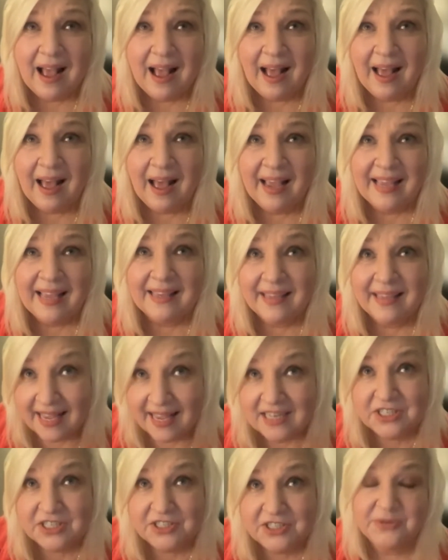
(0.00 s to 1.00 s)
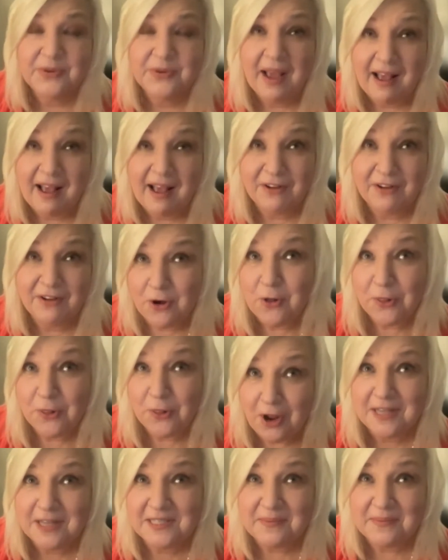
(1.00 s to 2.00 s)
I get to have a
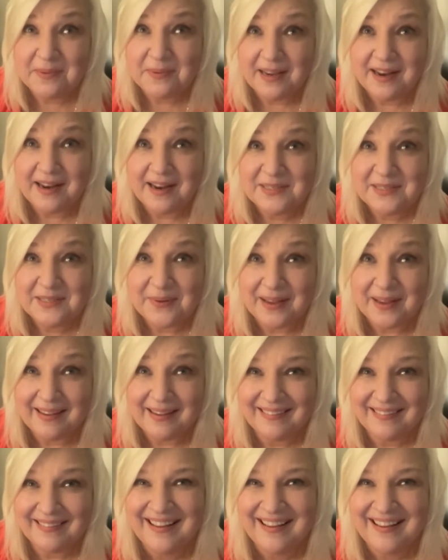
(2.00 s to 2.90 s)
colonoscopy next week.